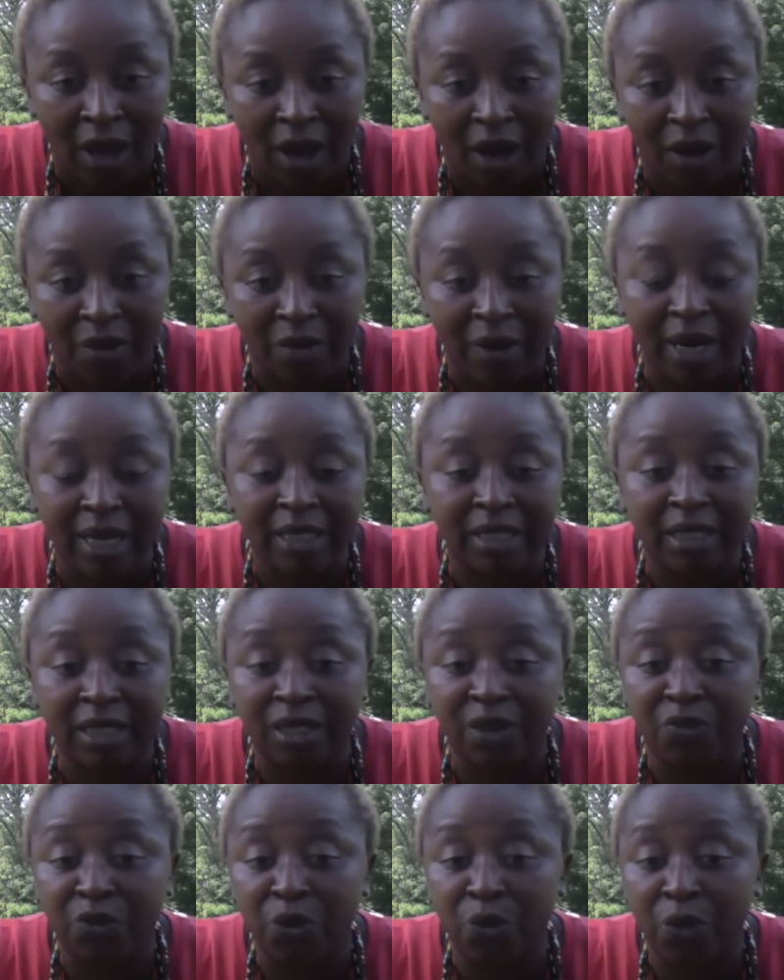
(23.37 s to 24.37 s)
All right,
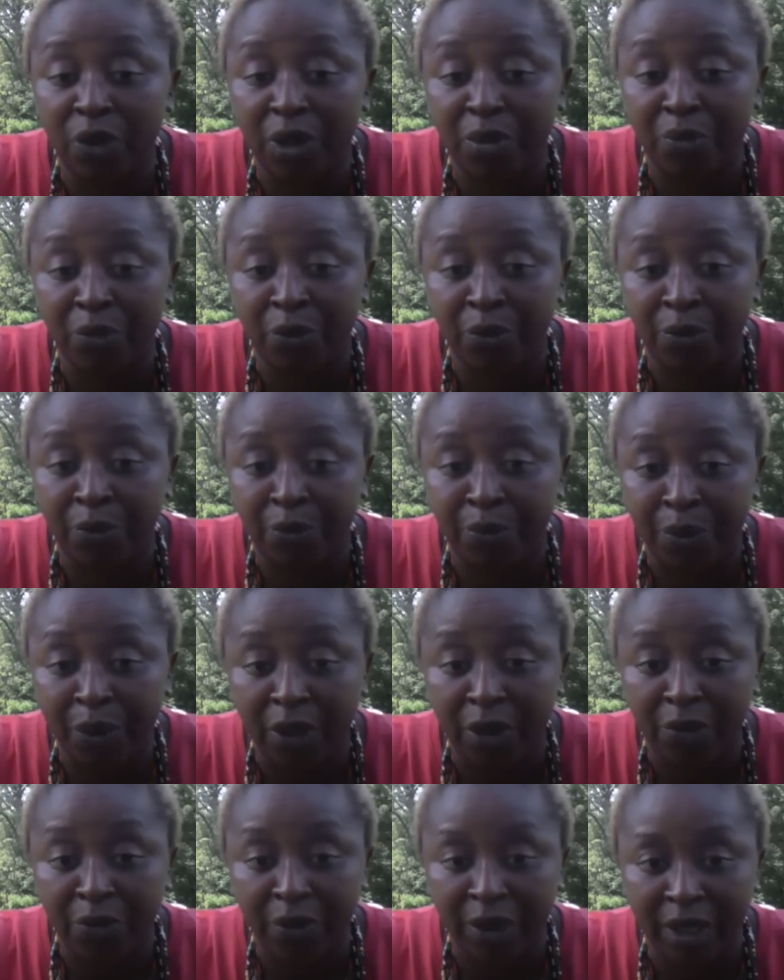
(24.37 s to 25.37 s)
then if you want to
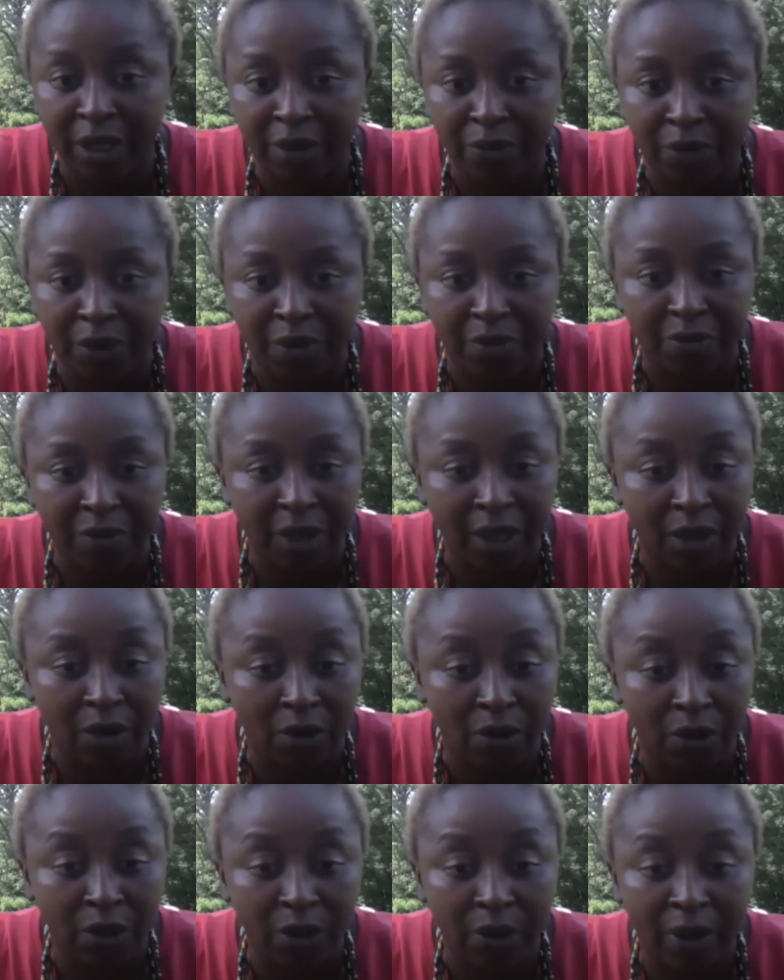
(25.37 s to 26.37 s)
book a reading with me,
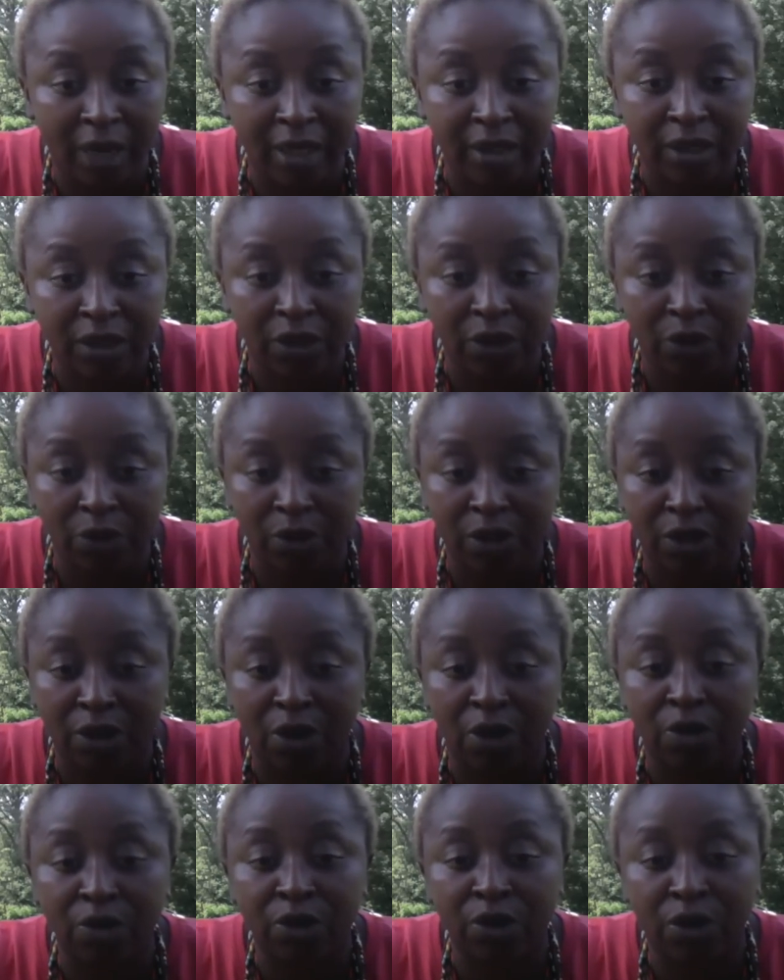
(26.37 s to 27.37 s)
all you have to do is
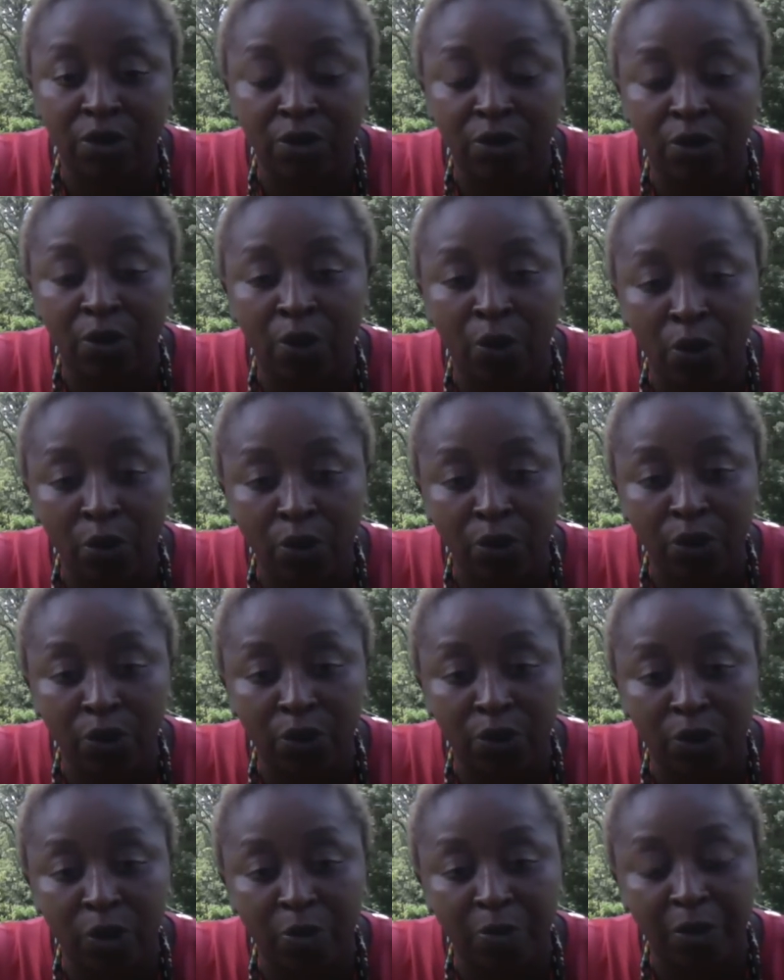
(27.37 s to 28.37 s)
go to
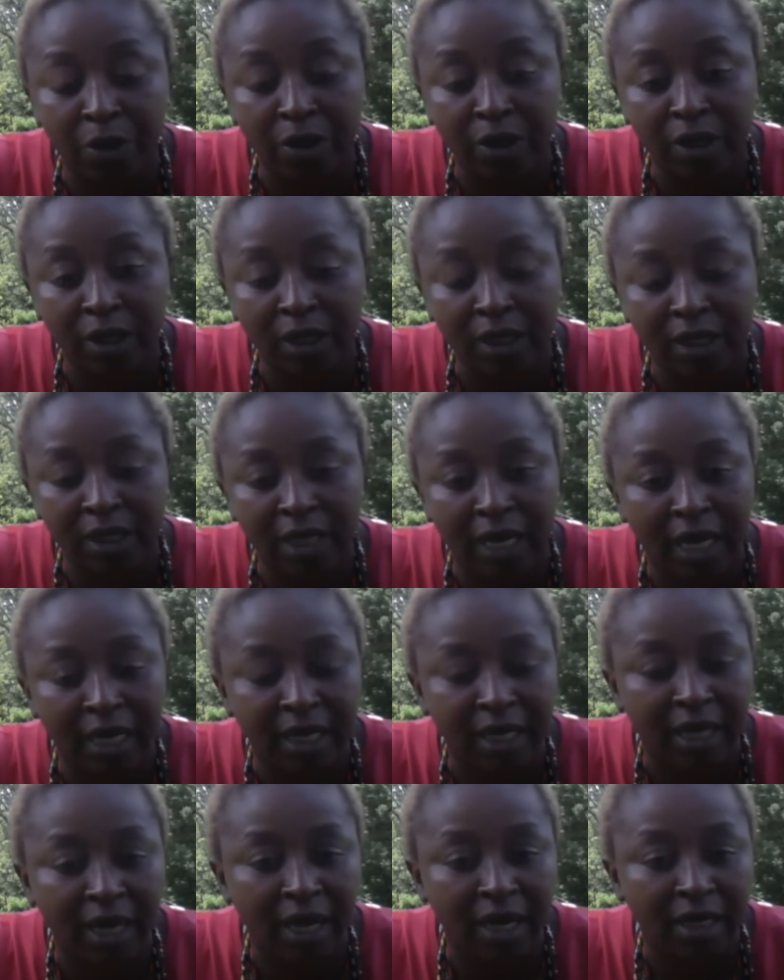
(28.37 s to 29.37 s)

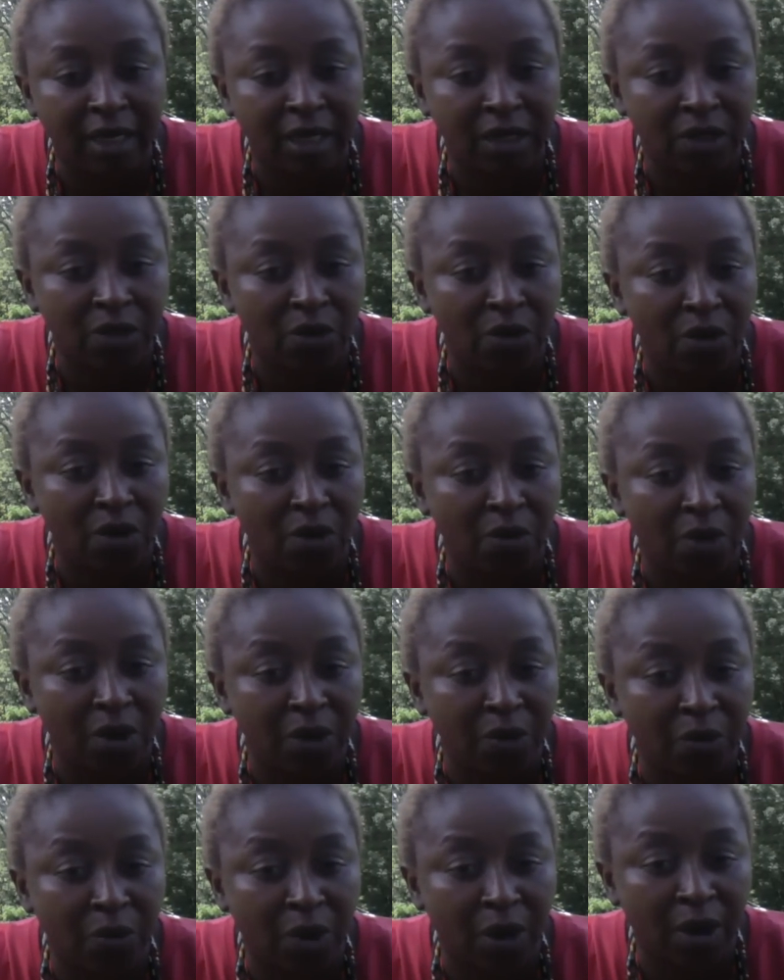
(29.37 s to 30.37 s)
hoodoospiritualist.net. That's all
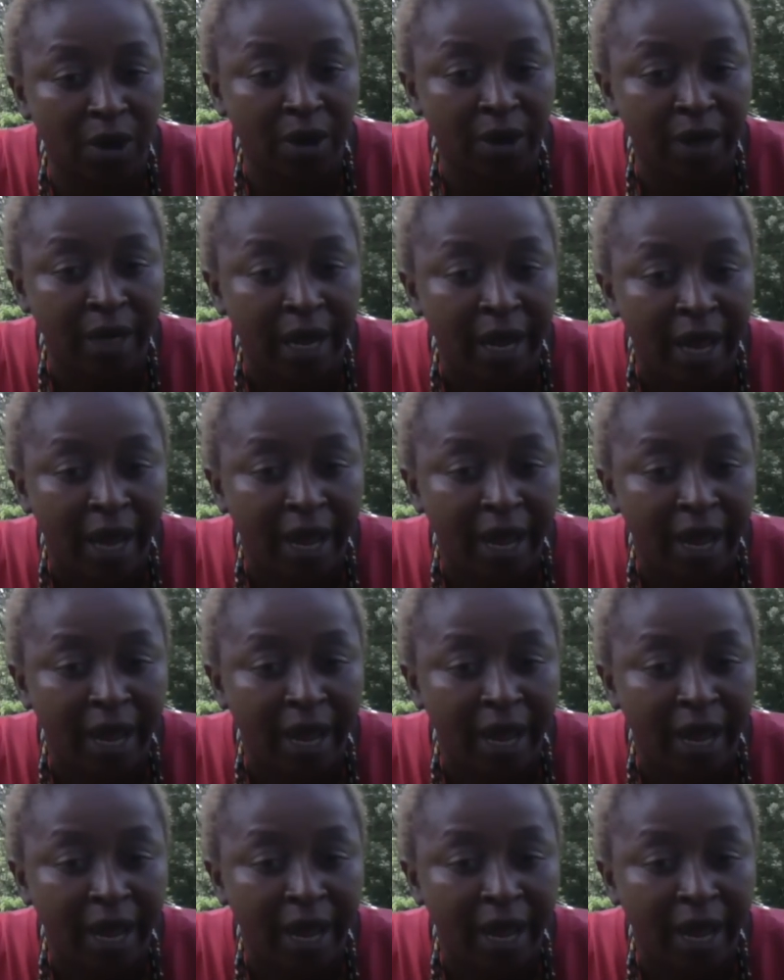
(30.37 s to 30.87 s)
one word.